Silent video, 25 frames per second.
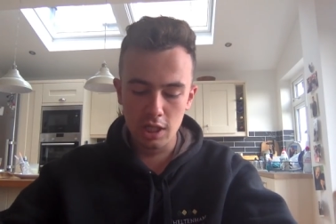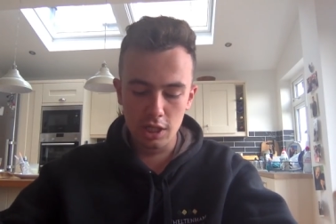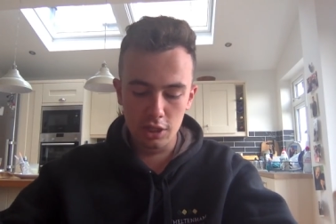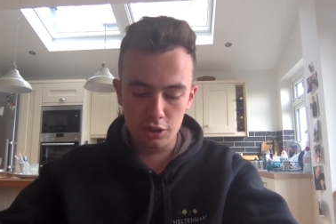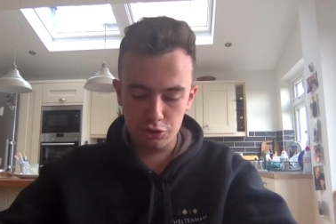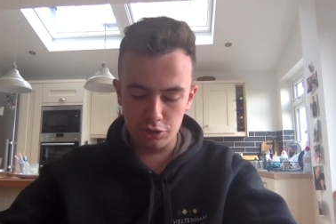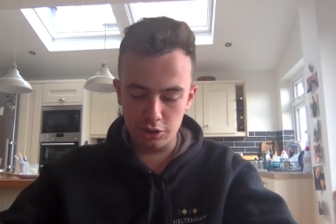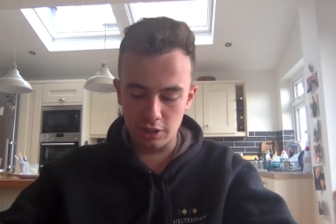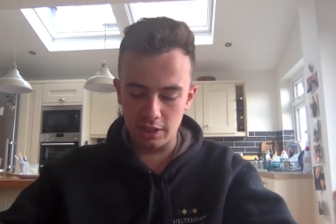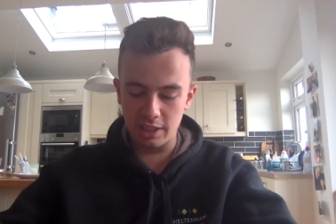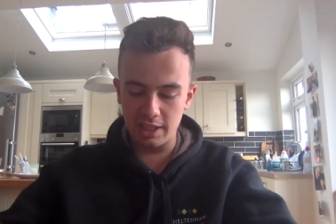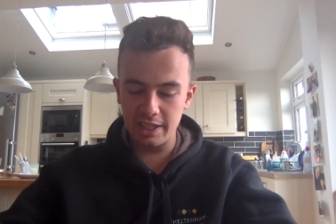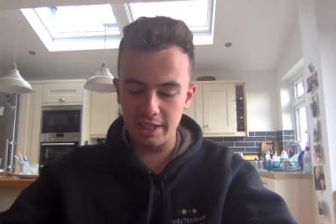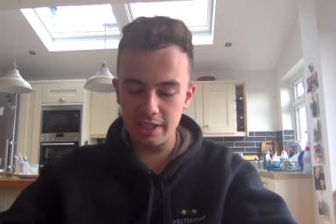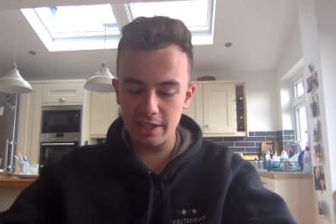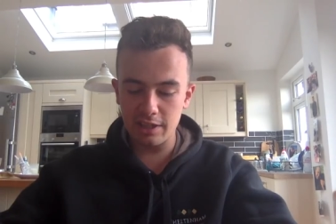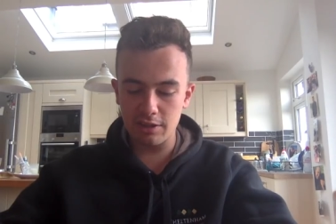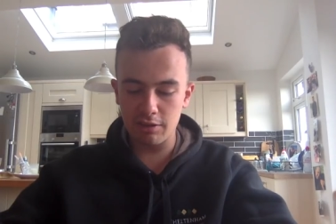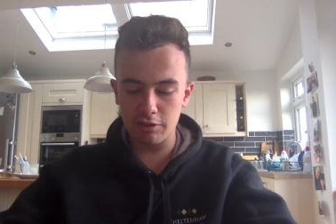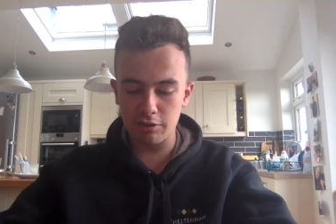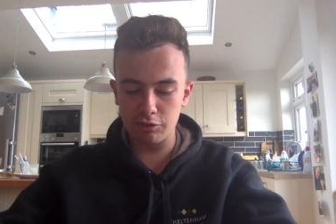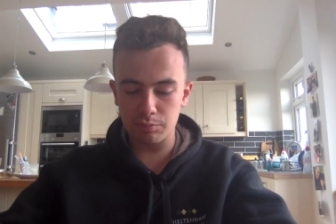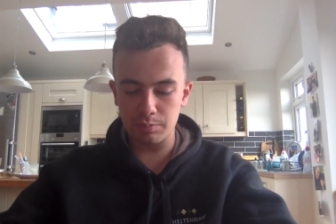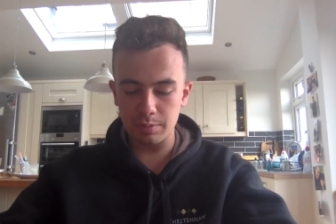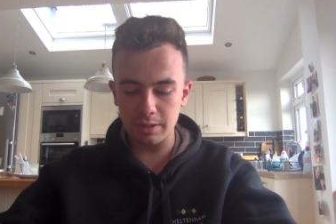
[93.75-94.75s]

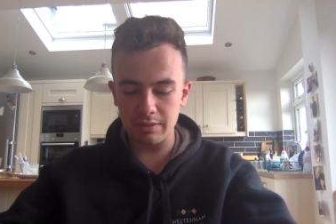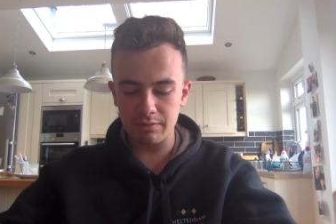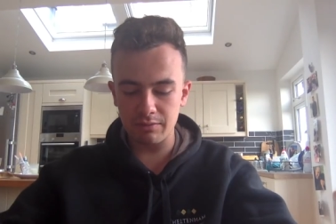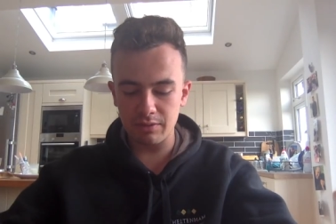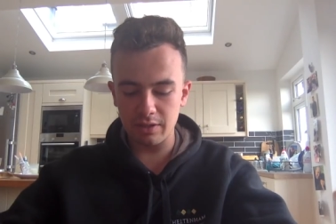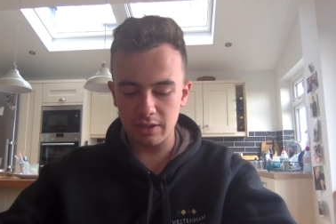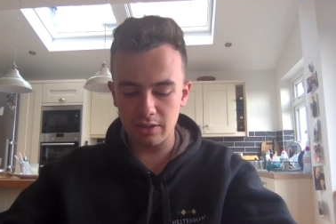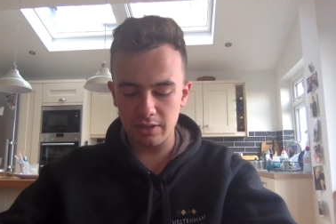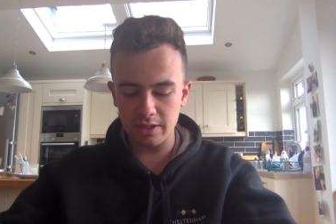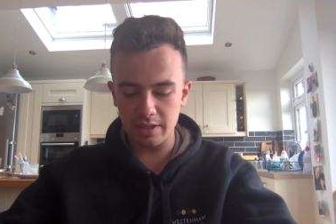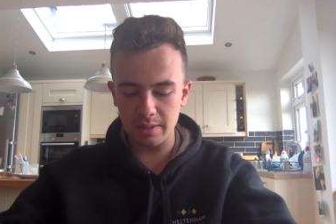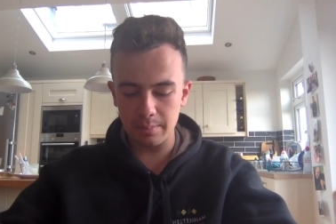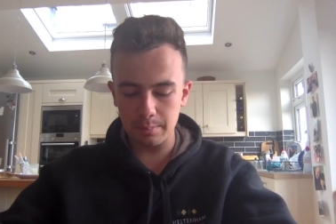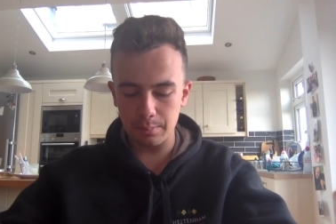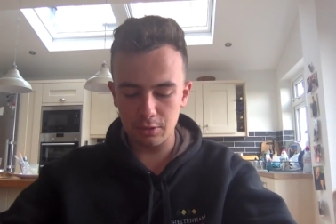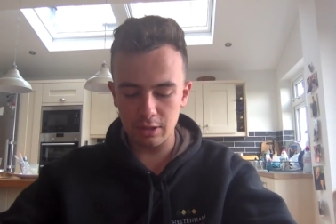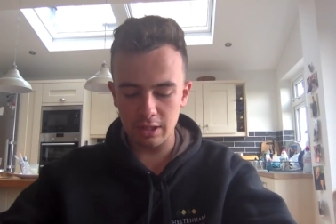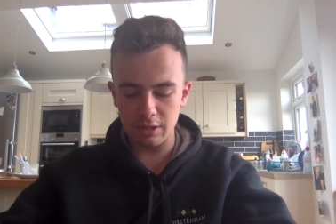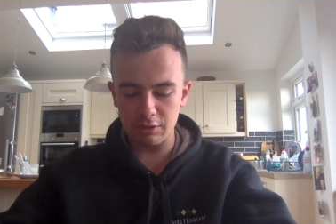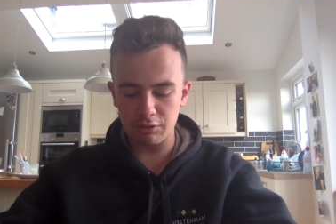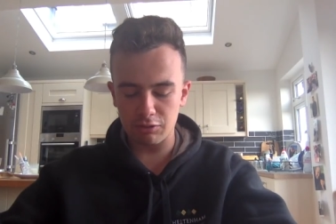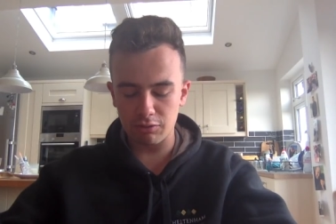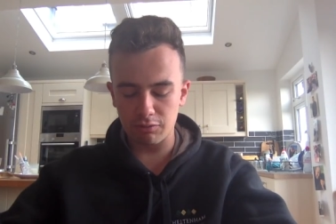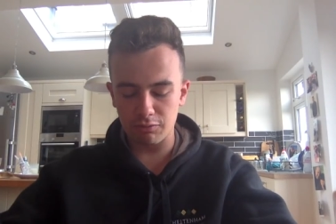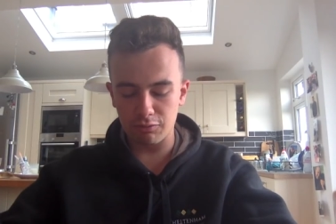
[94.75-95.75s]
Shelir has been very
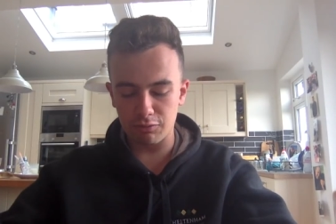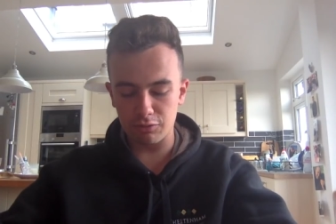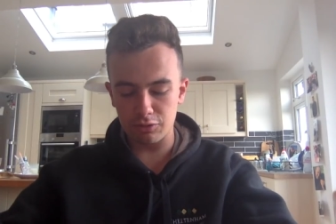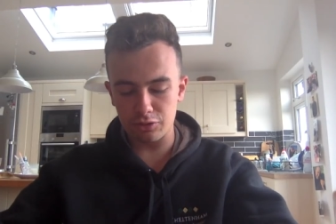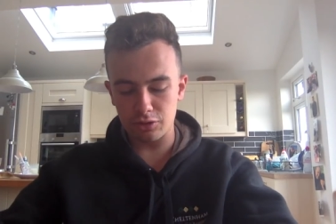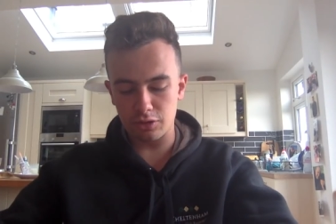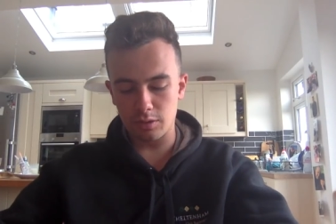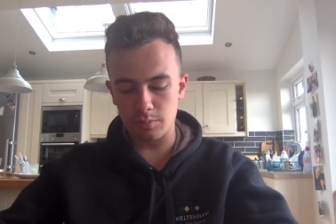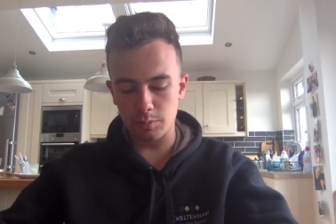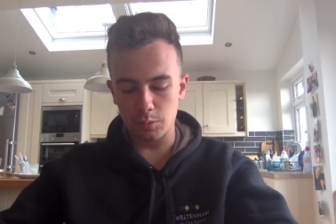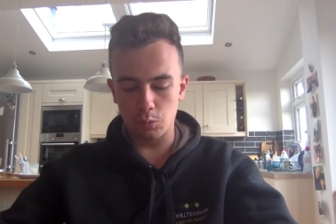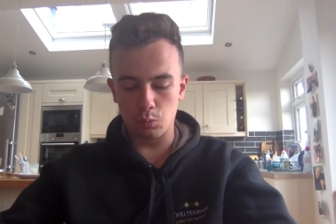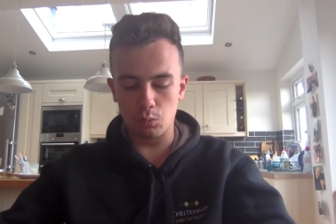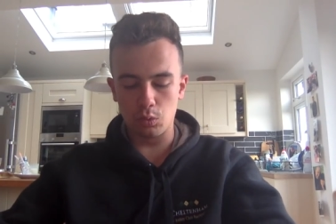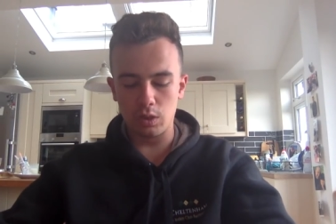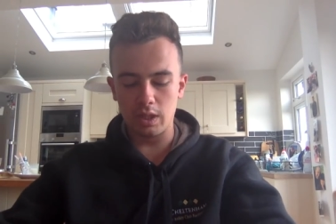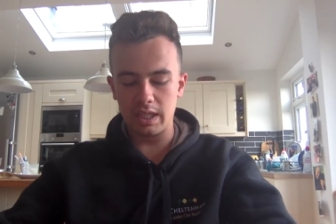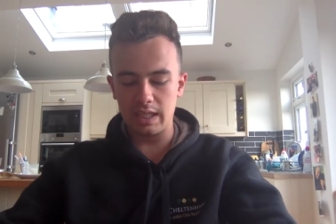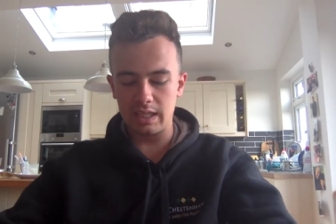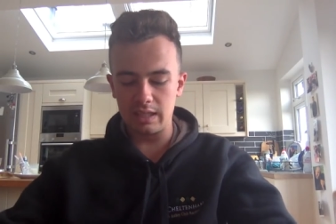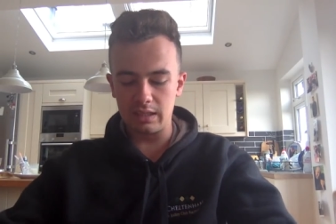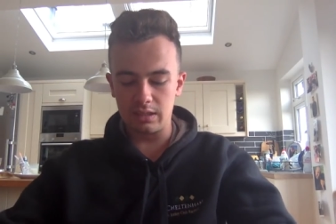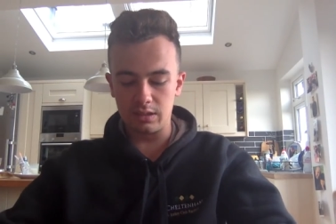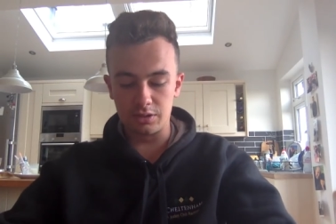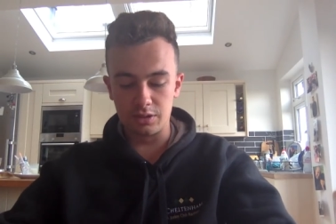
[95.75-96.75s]
impressive for Dermot
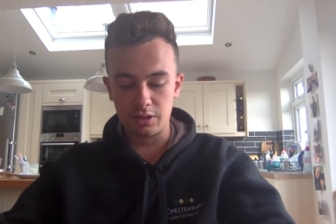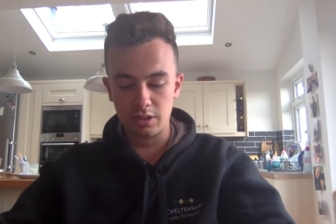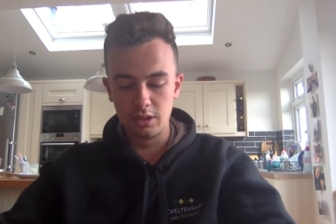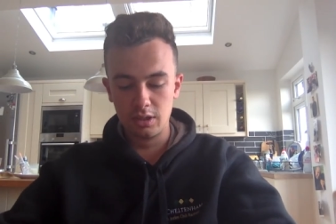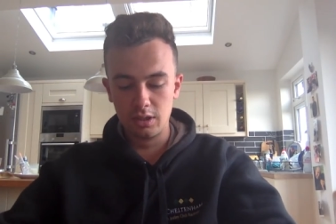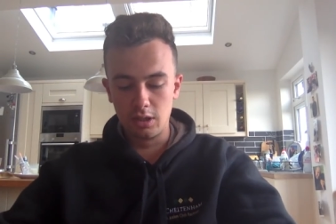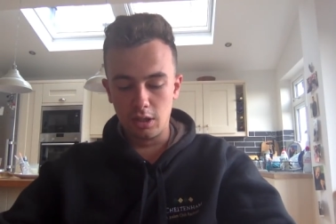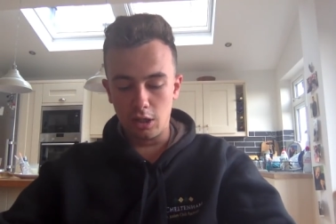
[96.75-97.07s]
Weld.